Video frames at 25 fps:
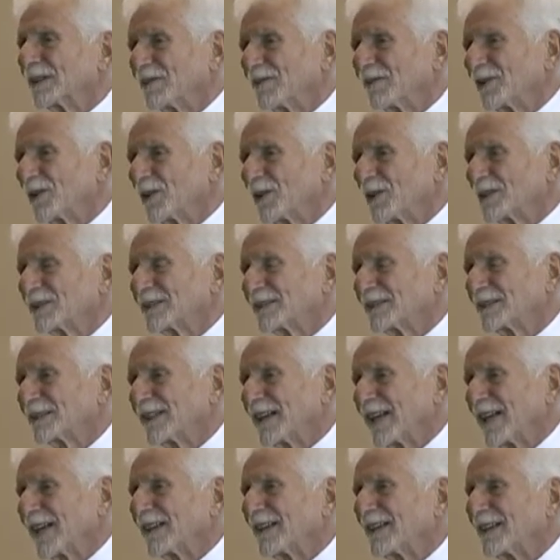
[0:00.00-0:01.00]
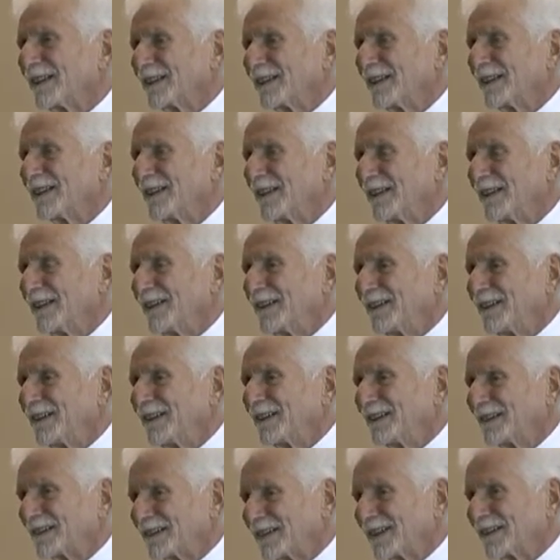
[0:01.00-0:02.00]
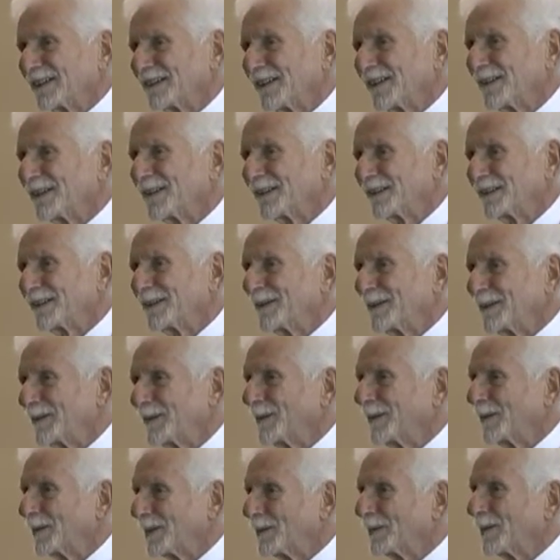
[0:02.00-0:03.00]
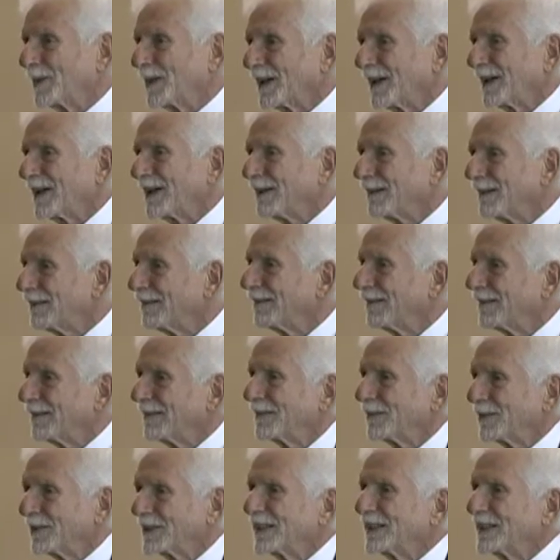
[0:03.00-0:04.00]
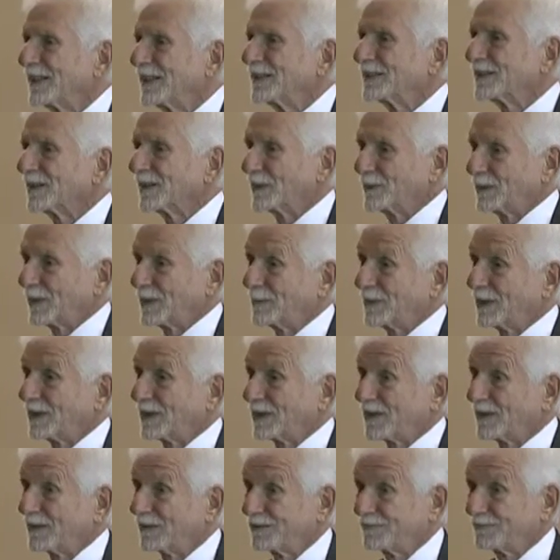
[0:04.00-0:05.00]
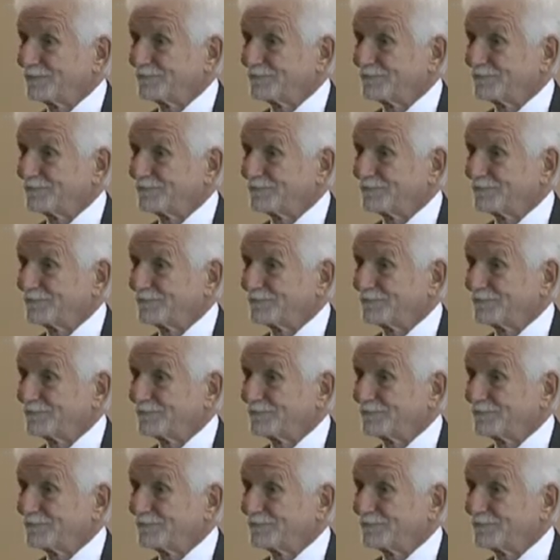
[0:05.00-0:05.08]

It focuses not on uh, technology, but on what the needs of the people are.